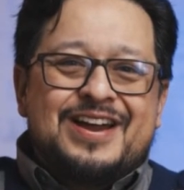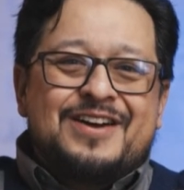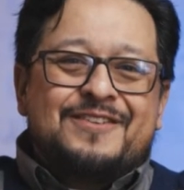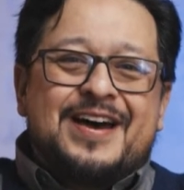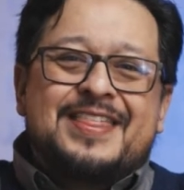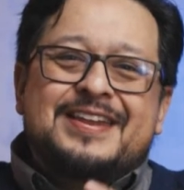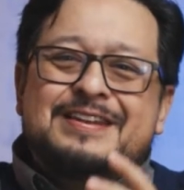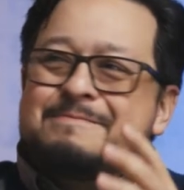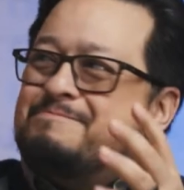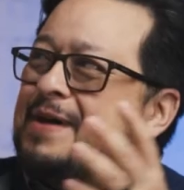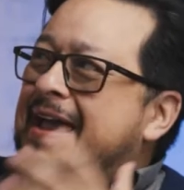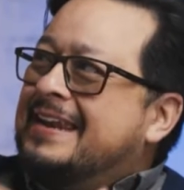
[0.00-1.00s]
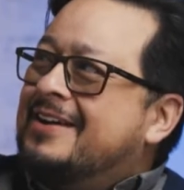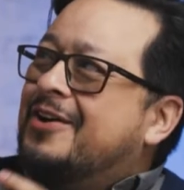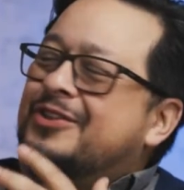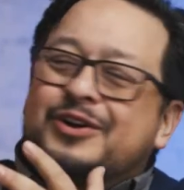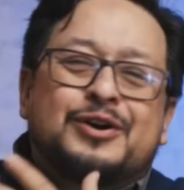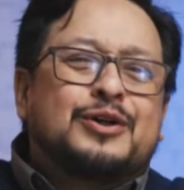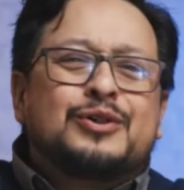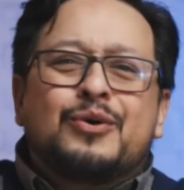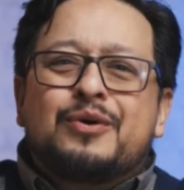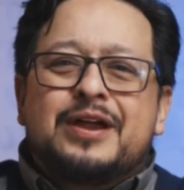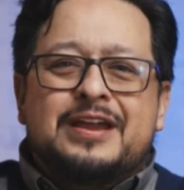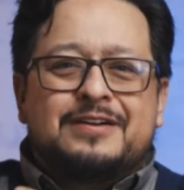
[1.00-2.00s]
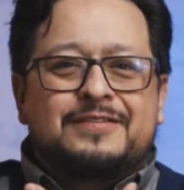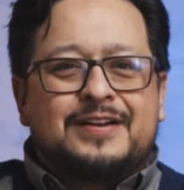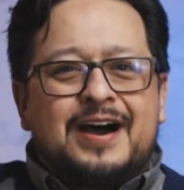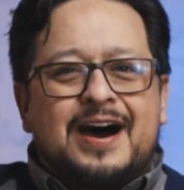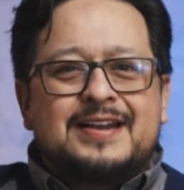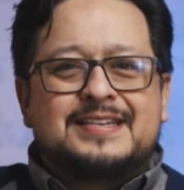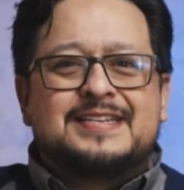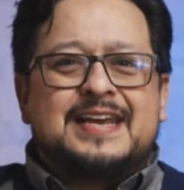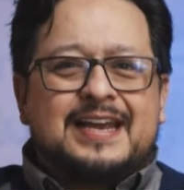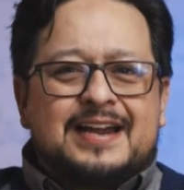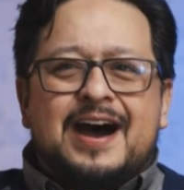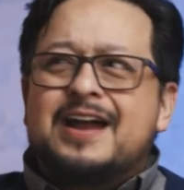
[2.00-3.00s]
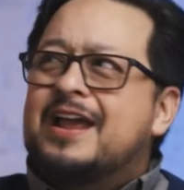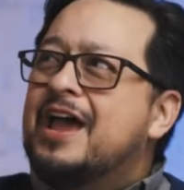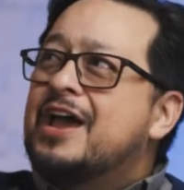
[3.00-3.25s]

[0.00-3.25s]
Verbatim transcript: rather than depending on the glory of God to say, God,